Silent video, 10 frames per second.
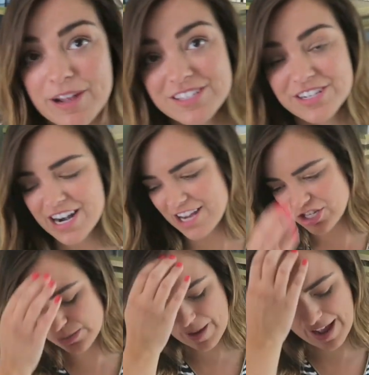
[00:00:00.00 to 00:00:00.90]
sponsored. I
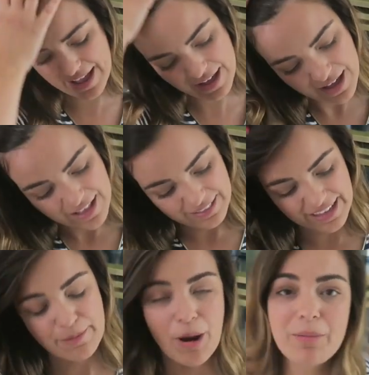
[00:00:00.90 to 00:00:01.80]
just buy
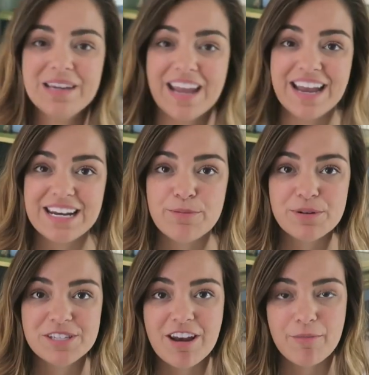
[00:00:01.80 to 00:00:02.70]
like probably ninety
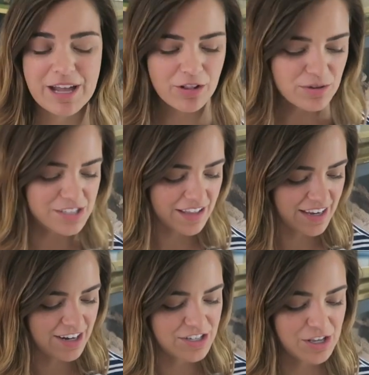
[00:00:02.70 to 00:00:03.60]
percent of my clothes on
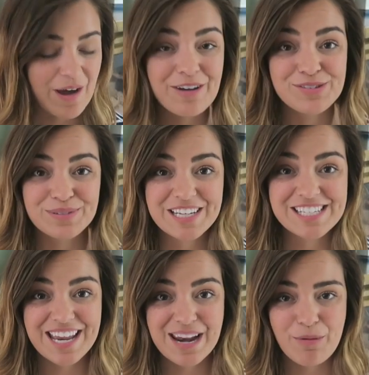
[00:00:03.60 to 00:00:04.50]
there. So I was really
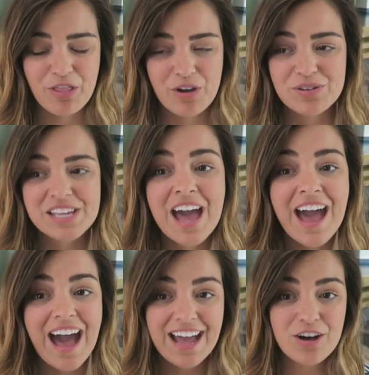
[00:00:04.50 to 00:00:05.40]
excited about those.
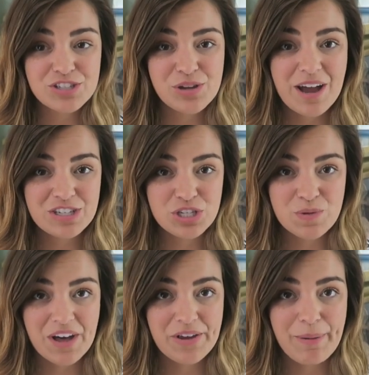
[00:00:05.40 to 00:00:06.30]
I also got
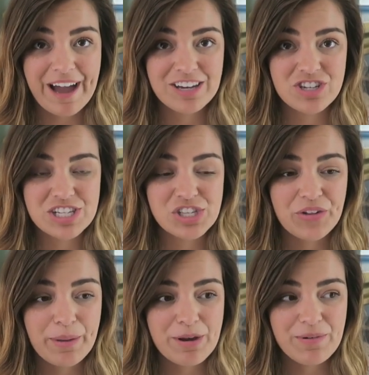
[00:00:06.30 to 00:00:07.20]
two other packages.
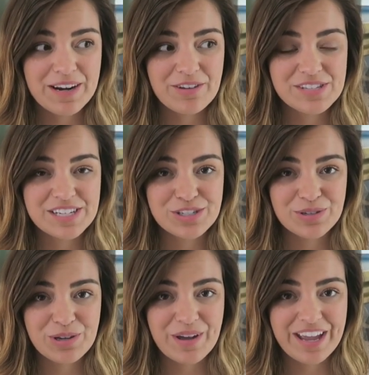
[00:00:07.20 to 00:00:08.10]
So let me run downstairs
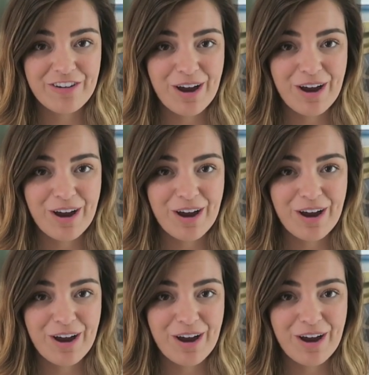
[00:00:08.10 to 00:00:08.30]
really quick and